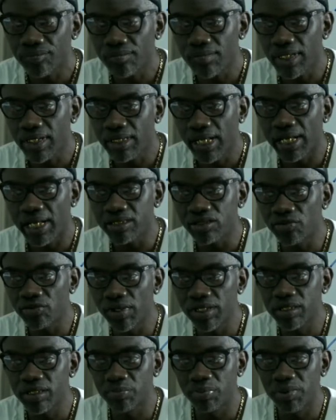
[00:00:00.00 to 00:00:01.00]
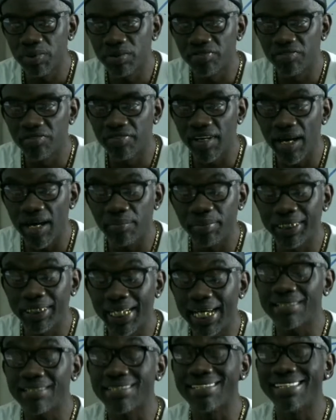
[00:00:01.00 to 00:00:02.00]
That's the recipe for fat, but
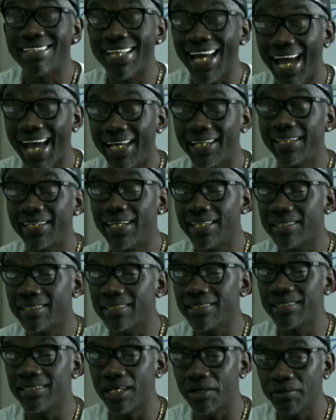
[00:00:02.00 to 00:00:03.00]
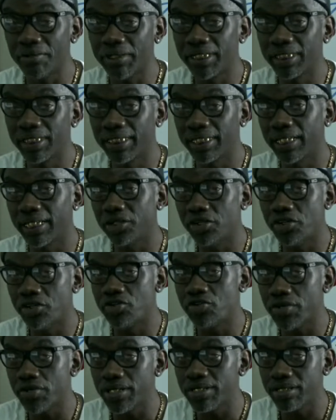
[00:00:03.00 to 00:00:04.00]
that's not necessarily
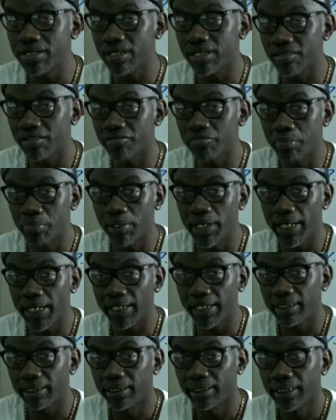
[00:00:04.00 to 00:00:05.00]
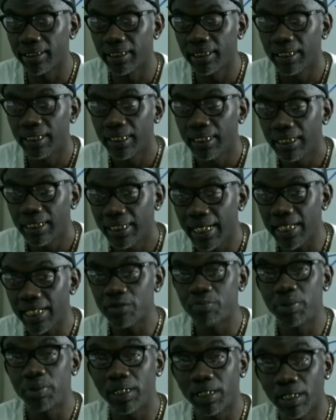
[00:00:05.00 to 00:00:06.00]
intrinsic of bread.
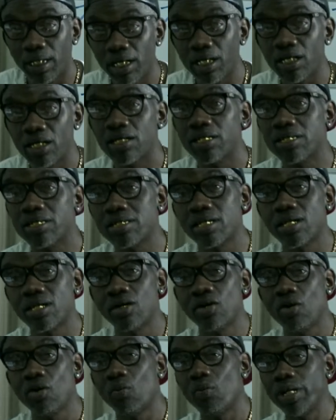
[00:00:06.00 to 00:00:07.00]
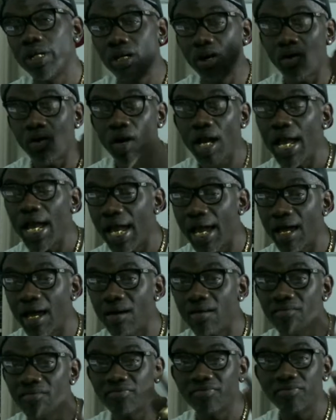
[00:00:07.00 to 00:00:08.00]
That's because we don't
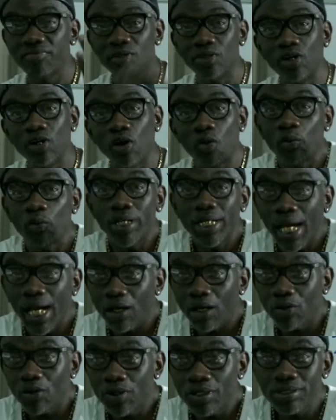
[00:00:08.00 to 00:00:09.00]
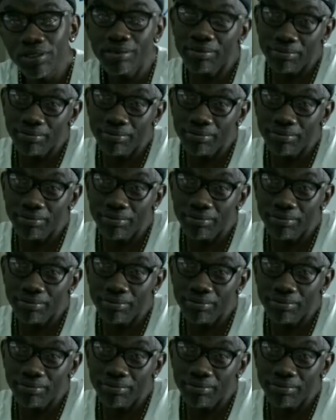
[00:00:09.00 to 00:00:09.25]
have, we're not on,